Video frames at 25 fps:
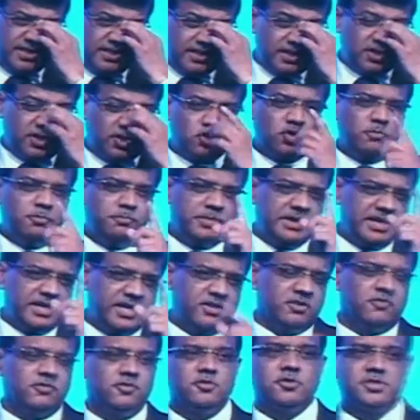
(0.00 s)
2 billion
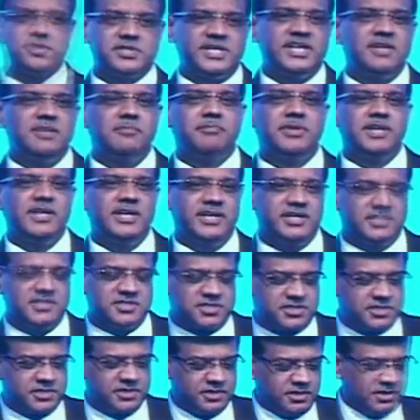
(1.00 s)
of those 10
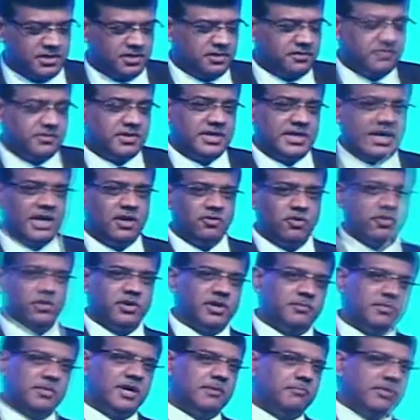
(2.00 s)
billions were downloaded
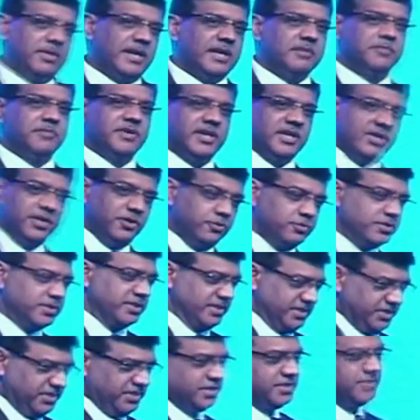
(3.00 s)
by BlackBerry
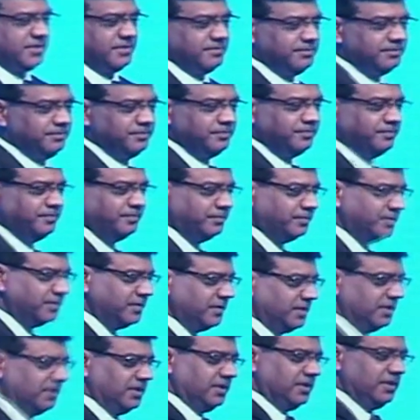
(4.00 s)
users.
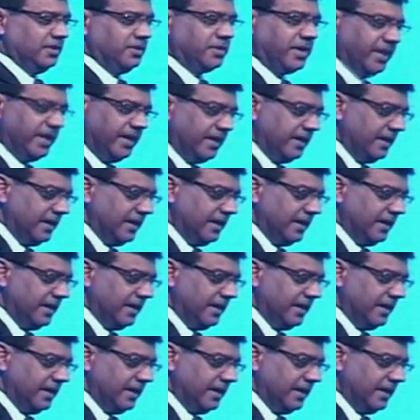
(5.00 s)
Okay,